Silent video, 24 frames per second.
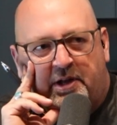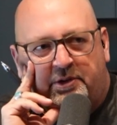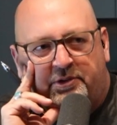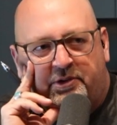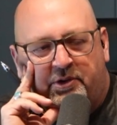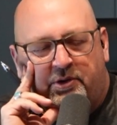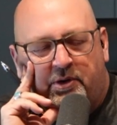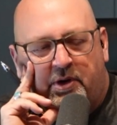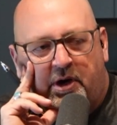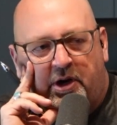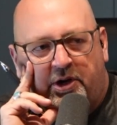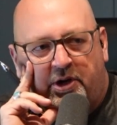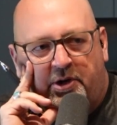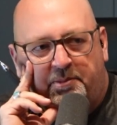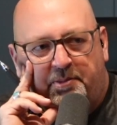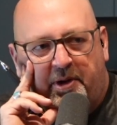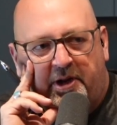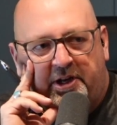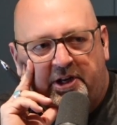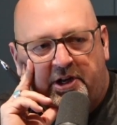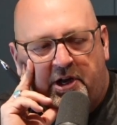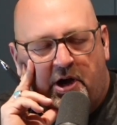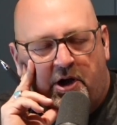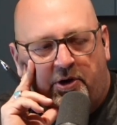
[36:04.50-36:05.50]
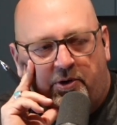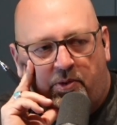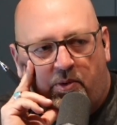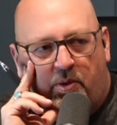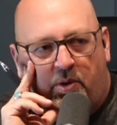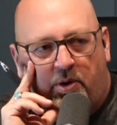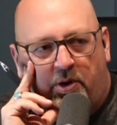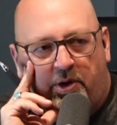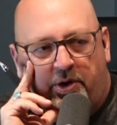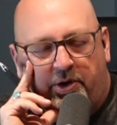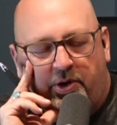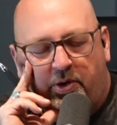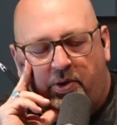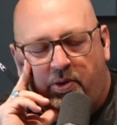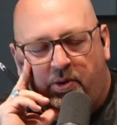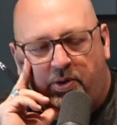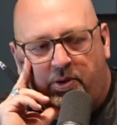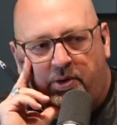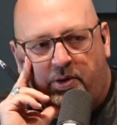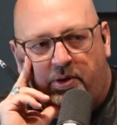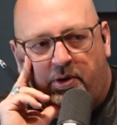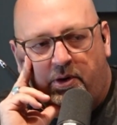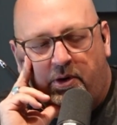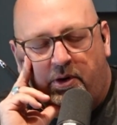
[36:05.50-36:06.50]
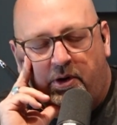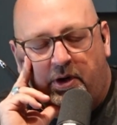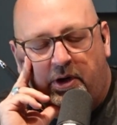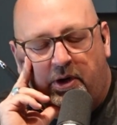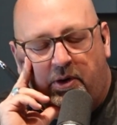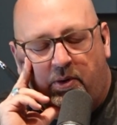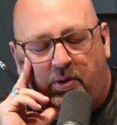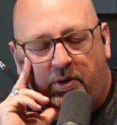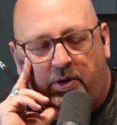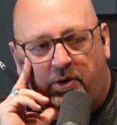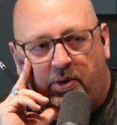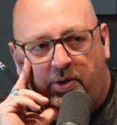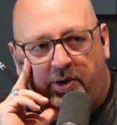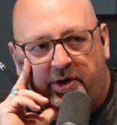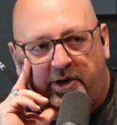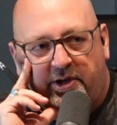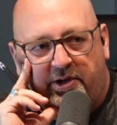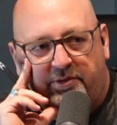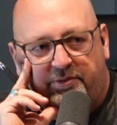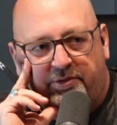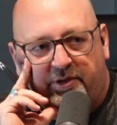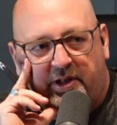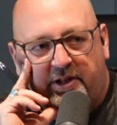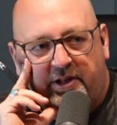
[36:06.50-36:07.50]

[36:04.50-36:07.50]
to our good buddy Connor Orr at Horgan and Flint?